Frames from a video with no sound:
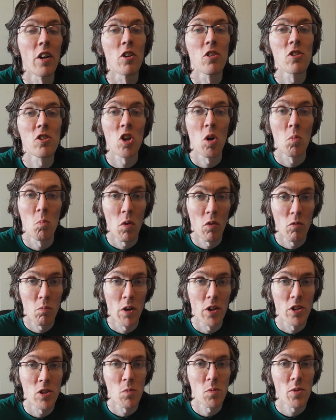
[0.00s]
some of
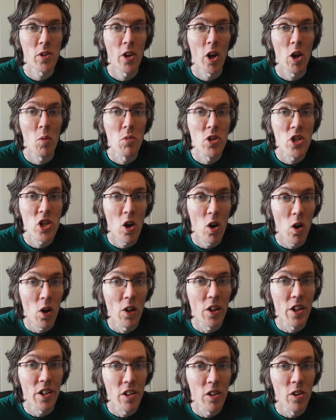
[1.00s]
my subscribers
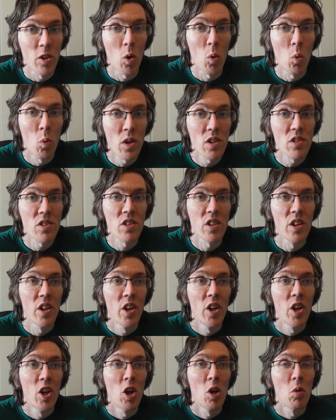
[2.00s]
already know this,
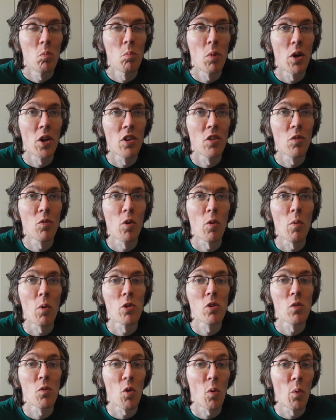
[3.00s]
but for
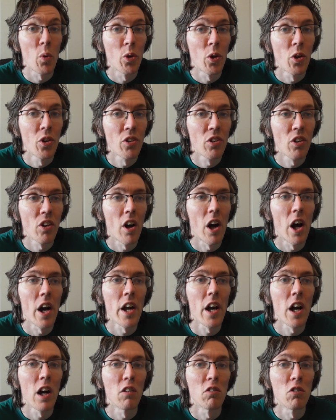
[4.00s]
those of you who don't, I
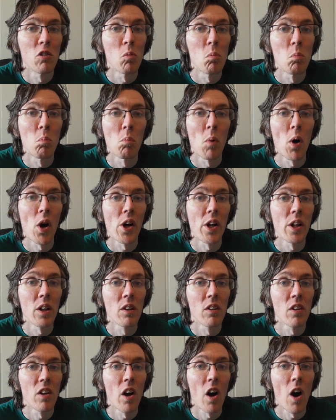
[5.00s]
have
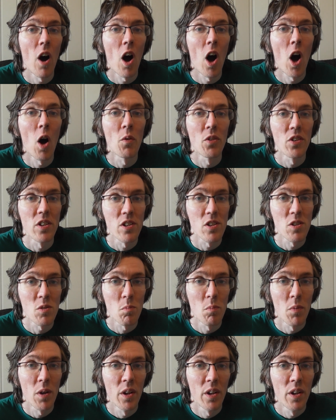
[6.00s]
mild autism,